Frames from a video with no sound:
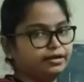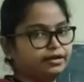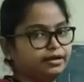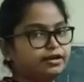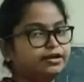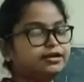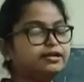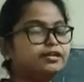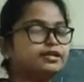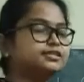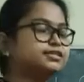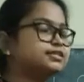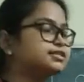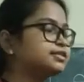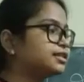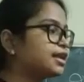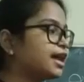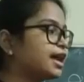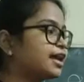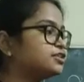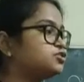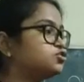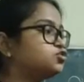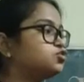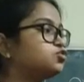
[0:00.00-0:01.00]
It doesn't
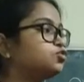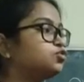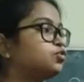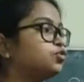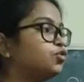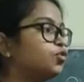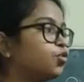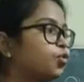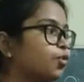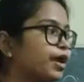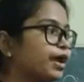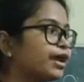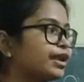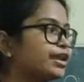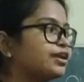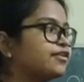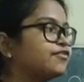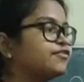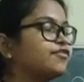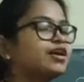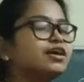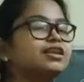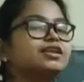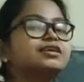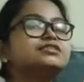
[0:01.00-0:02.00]
has to go
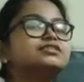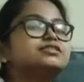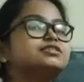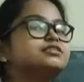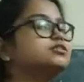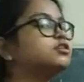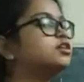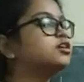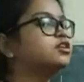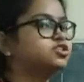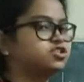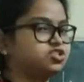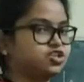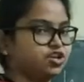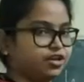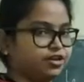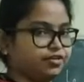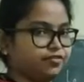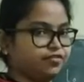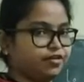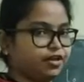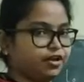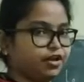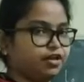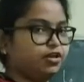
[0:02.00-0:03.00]
anywhere and search
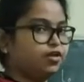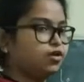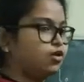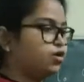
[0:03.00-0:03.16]
anywhere.